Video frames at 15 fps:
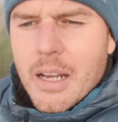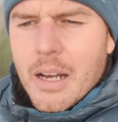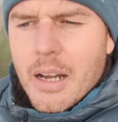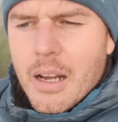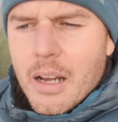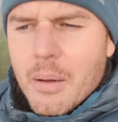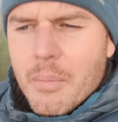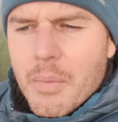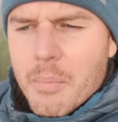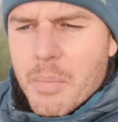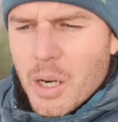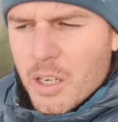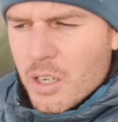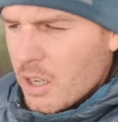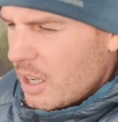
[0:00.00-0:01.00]

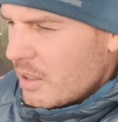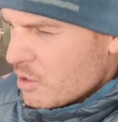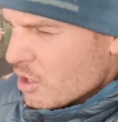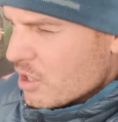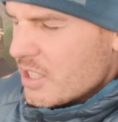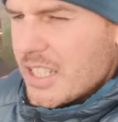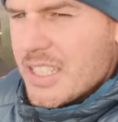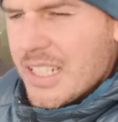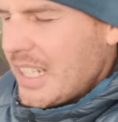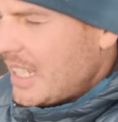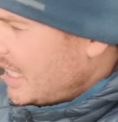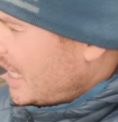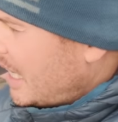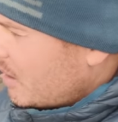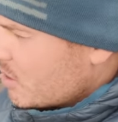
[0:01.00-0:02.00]
But I'm just sitting here
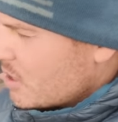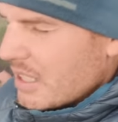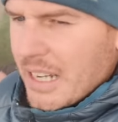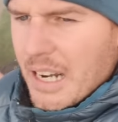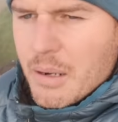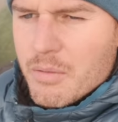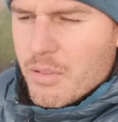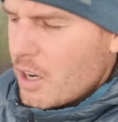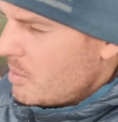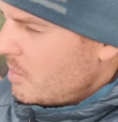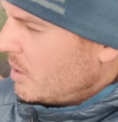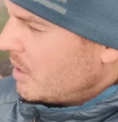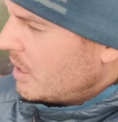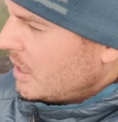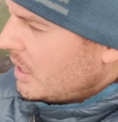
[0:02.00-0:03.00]
now, chilling out with Roman,